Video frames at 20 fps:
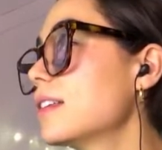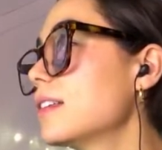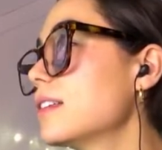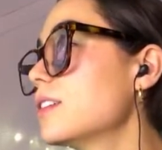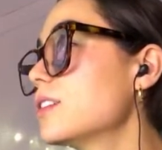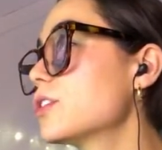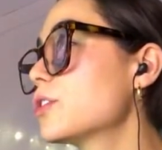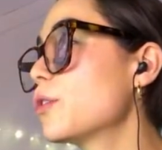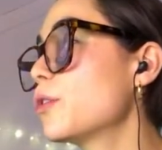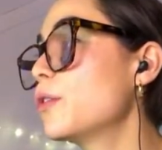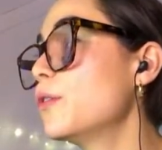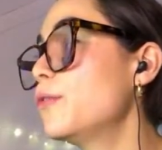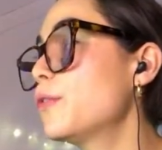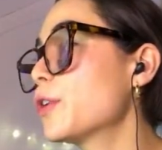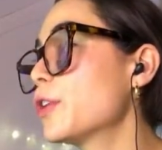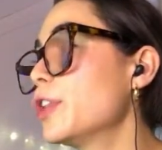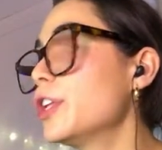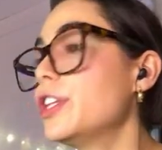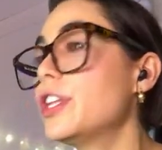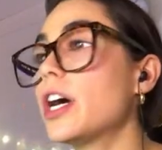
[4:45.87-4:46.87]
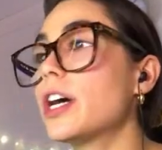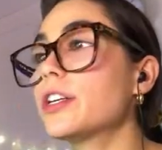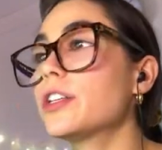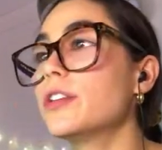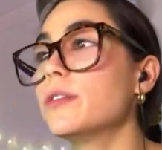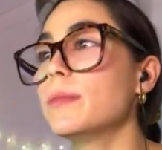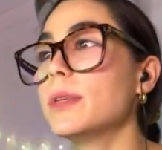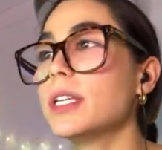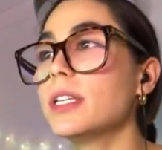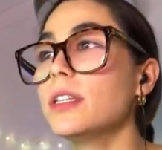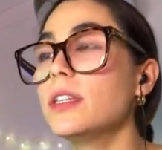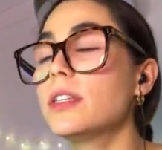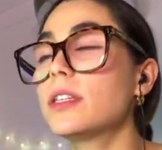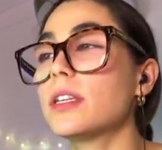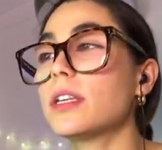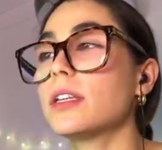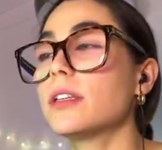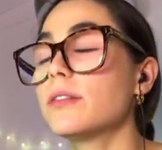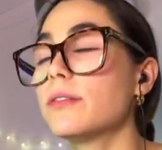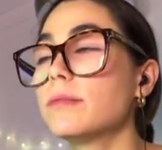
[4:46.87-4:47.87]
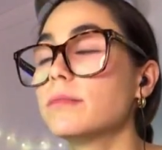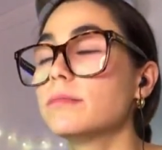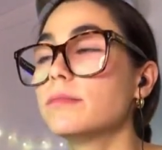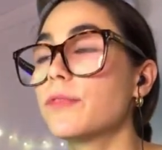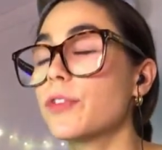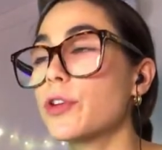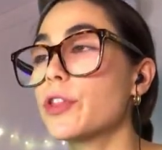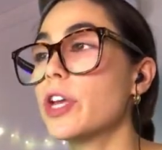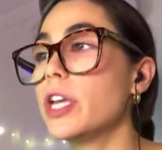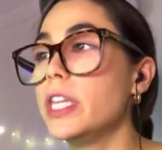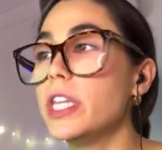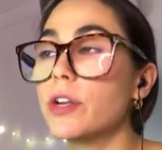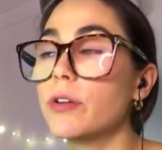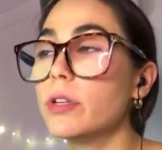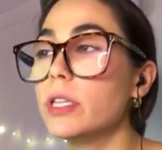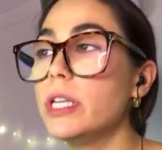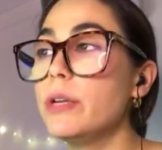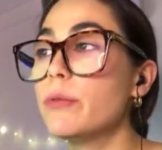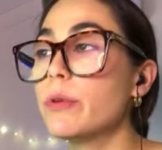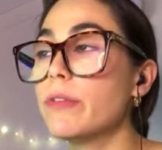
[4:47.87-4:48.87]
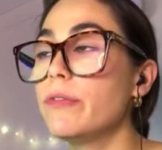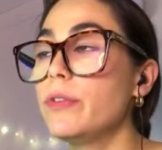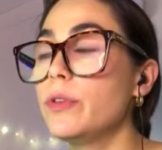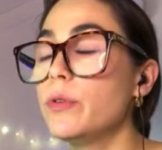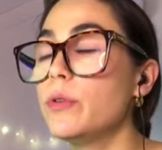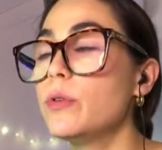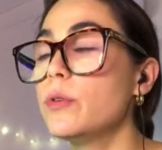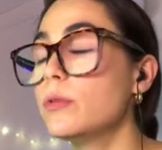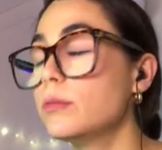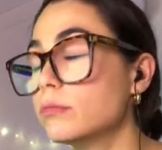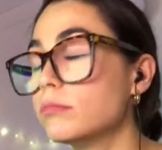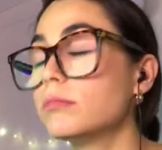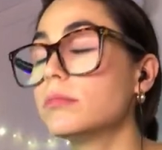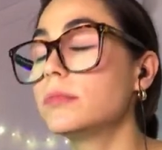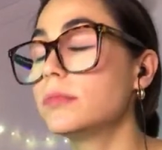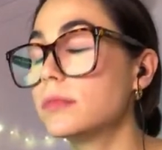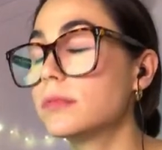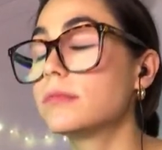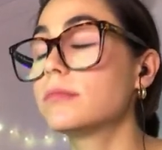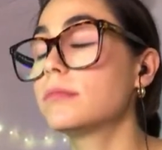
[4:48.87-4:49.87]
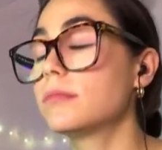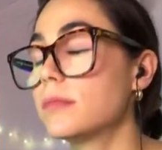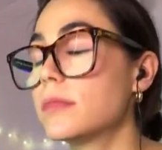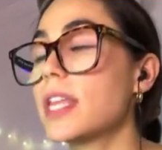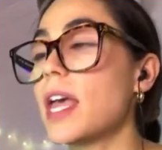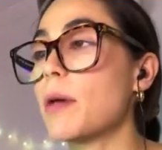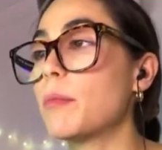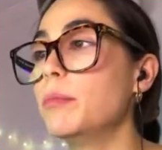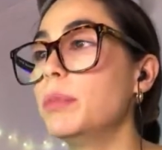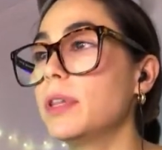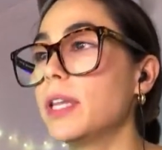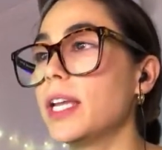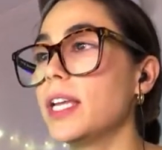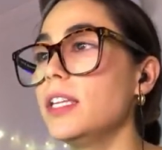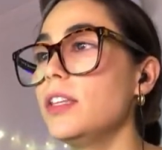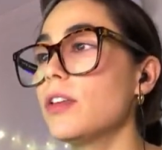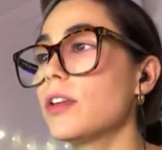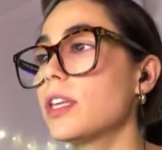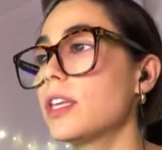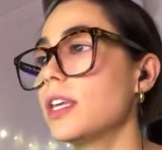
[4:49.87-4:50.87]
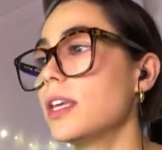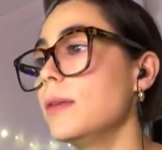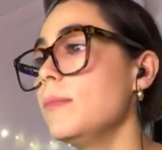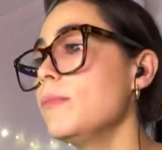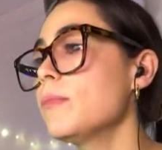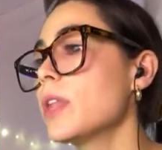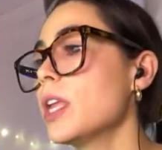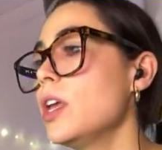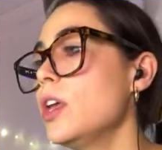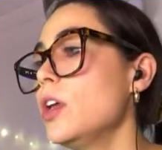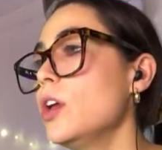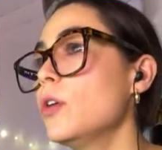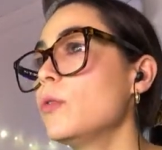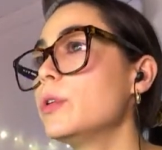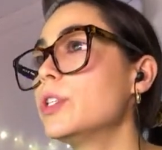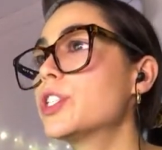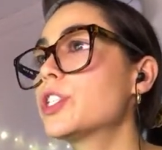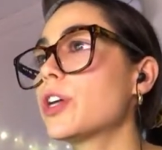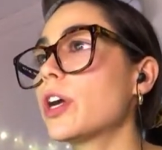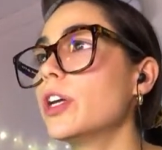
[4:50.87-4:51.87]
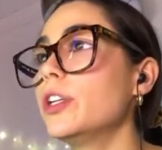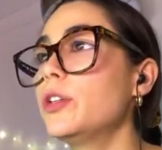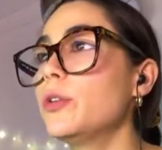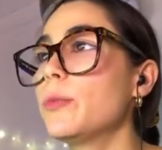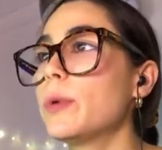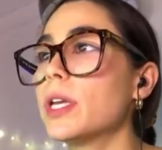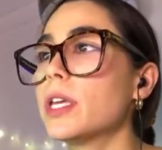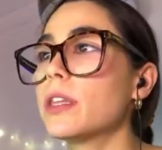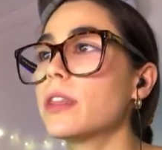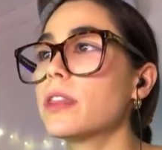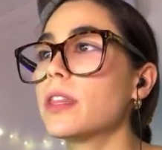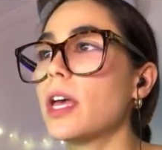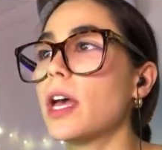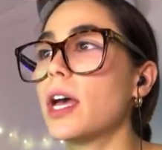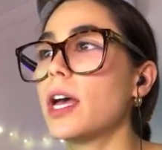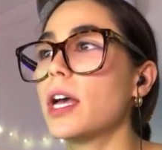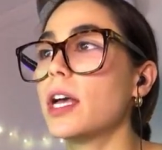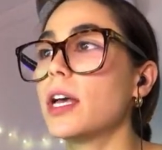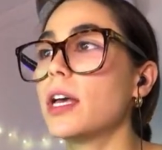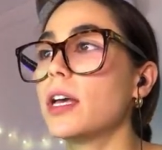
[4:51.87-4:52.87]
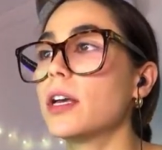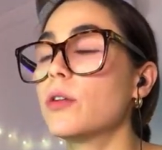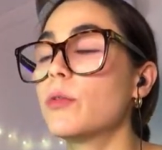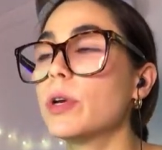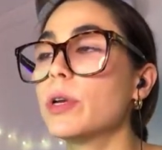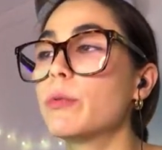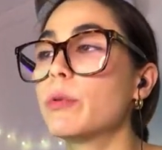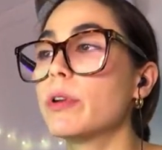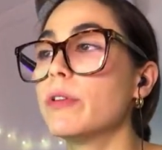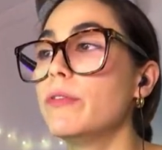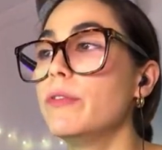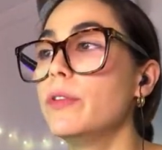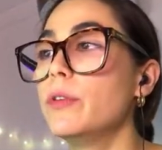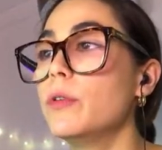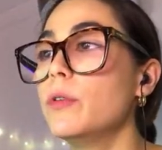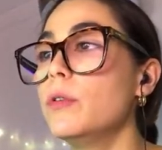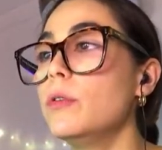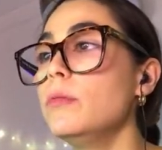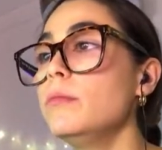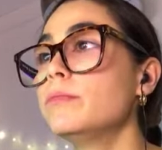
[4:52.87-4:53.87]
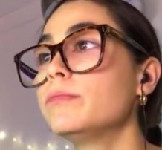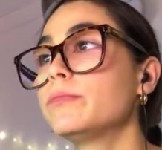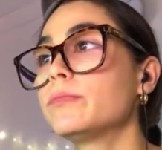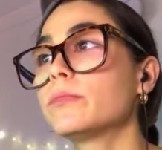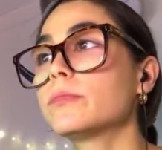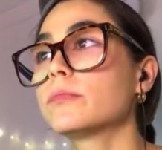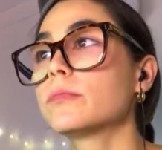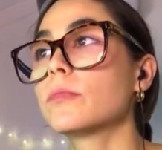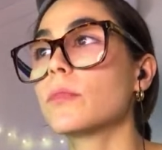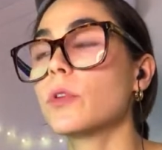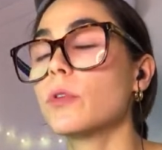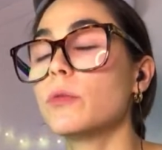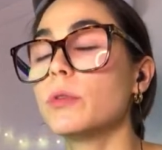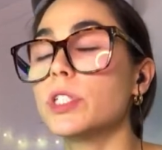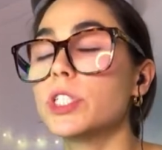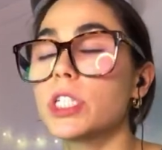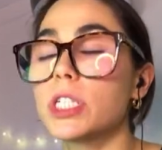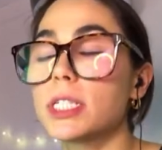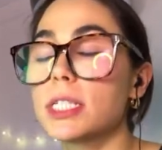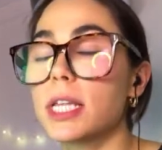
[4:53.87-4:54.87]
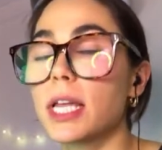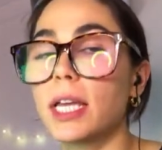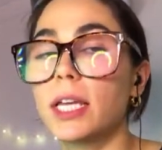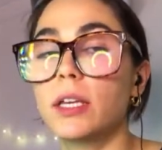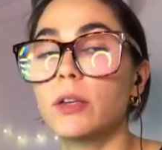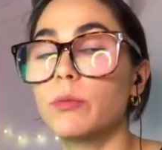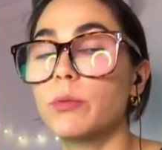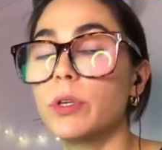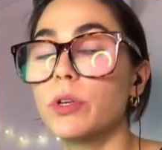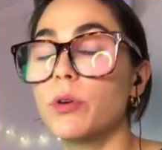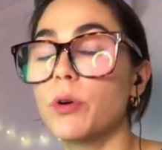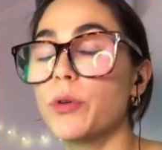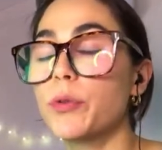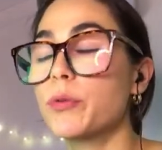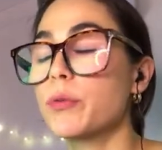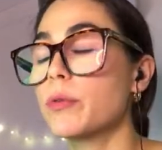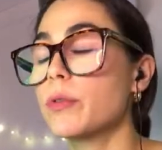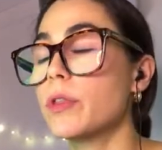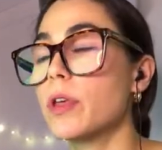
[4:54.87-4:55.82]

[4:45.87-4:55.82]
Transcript: So for the document, for the yearly review template, okay, we start with a quick review, which is like we go through